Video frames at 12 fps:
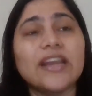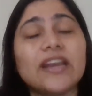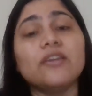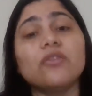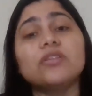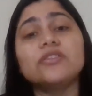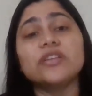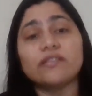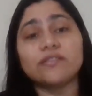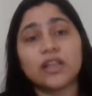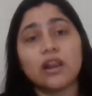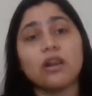And it also
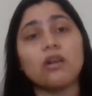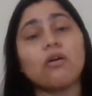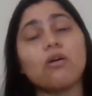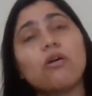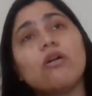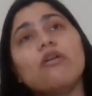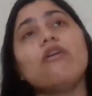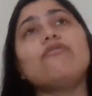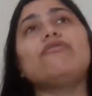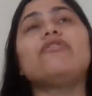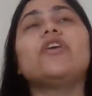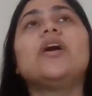gives a lot
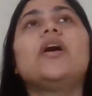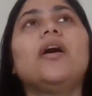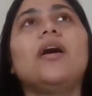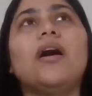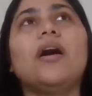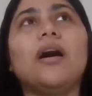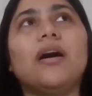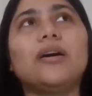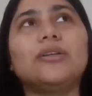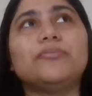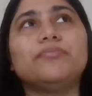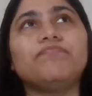
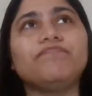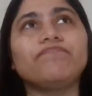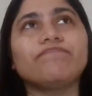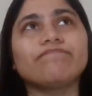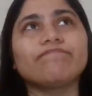of